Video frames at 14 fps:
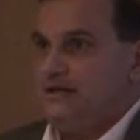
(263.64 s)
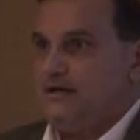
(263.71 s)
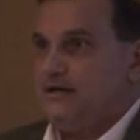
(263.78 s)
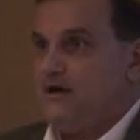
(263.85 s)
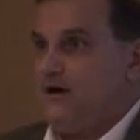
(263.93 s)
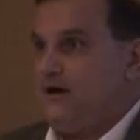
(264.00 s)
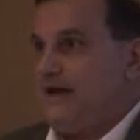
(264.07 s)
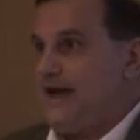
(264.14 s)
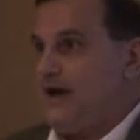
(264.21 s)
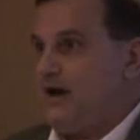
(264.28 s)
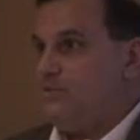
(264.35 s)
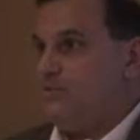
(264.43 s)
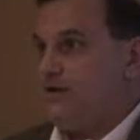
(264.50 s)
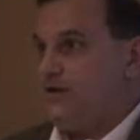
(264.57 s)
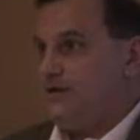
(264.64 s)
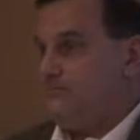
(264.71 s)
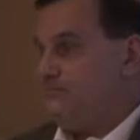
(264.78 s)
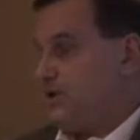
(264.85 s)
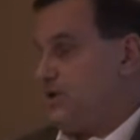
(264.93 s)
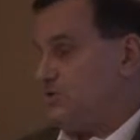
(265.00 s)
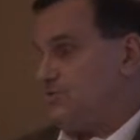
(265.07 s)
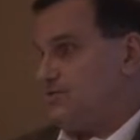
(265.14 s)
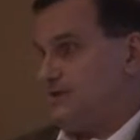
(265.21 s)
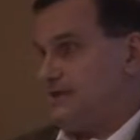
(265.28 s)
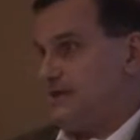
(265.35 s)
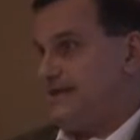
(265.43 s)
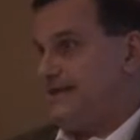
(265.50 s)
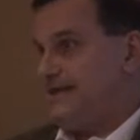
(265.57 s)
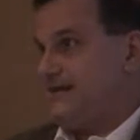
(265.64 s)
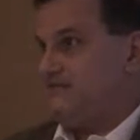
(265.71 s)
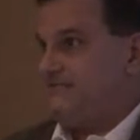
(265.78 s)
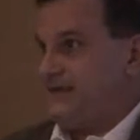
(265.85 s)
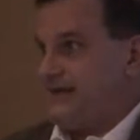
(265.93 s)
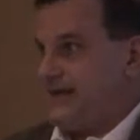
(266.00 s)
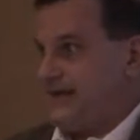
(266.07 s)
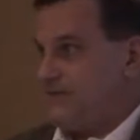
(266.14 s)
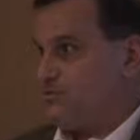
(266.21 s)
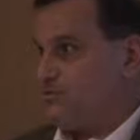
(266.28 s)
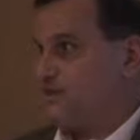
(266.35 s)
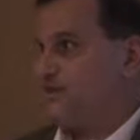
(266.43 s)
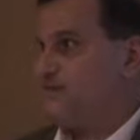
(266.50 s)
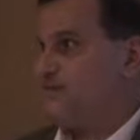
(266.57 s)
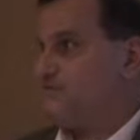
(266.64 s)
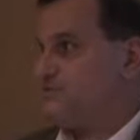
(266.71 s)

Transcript: On how we both identify critical